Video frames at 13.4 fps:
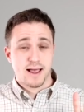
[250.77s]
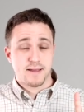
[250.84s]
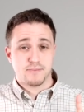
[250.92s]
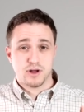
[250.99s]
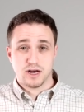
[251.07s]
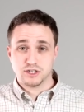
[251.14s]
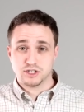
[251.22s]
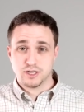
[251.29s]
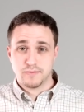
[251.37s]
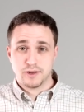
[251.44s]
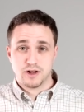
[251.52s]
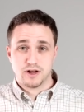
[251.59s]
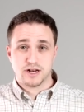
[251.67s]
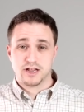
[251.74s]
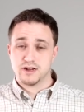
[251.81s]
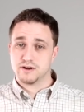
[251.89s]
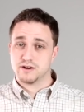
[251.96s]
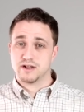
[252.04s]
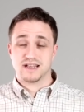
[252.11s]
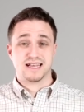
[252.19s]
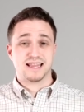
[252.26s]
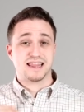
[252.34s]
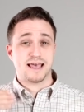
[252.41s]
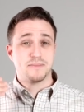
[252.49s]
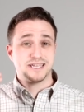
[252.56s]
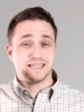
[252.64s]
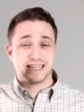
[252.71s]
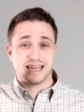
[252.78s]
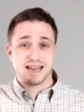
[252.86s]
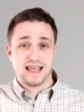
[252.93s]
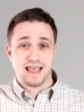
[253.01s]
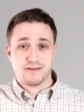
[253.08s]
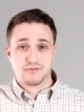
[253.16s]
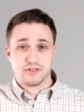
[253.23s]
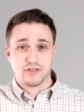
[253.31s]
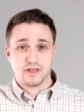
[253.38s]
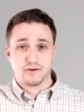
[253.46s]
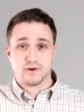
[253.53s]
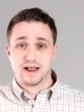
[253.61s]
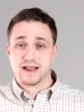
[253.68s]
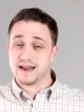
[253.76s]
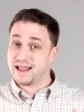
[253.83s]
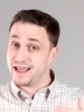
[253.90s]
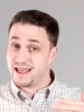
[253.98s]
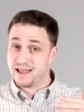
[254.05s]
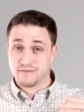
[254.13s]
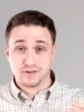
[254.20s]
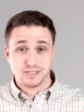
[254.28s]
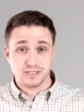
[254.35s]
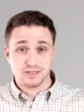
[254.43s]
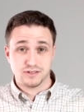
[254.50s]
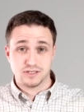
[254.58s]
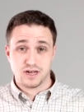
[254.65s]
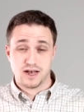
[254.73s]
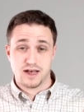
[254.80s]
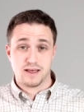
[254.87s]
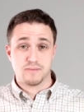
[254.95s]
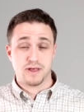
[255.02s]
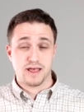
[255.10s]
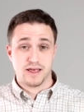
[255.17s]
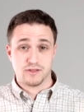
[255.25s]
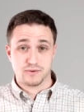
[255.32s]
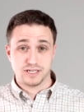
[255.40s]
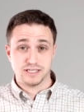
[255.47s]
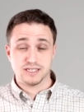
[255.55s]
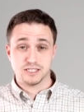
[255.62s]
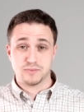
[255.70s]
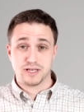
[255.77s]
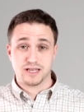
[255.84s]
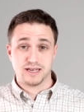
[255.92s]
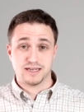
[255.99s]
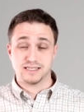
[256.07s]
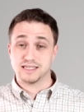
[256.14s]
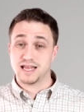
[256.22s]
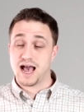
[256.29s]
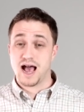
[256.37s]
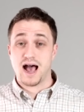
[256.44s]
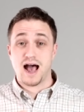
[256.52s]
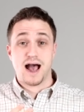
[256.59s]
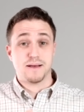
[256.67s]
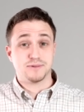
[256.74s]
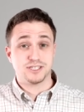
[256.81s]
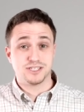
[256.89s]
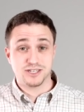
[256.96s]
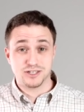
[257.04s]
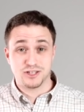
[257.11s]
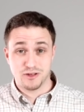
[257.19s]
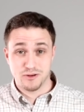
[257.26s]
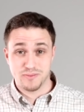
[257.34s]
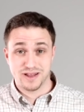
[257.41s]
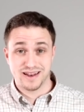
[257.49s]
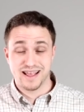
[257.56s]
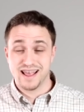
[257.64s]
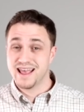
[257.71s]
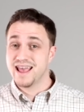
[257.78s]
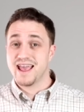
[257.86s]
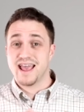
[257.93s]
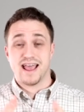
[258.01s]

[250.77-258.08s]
I am not jumping on here claiming to get everything right every single time, and the reason is because I'm still human